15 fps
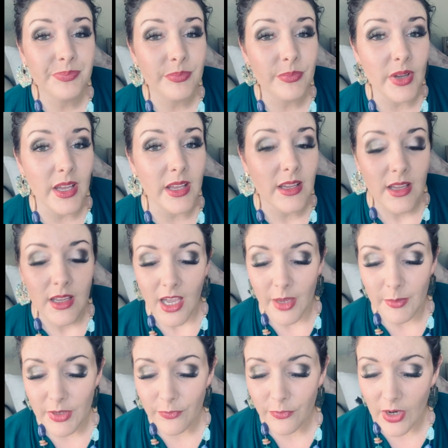But I
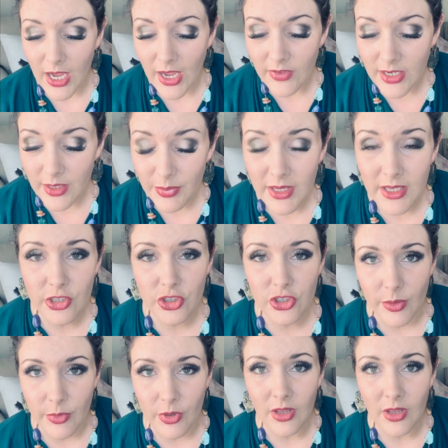mean, for having it be a shimmer,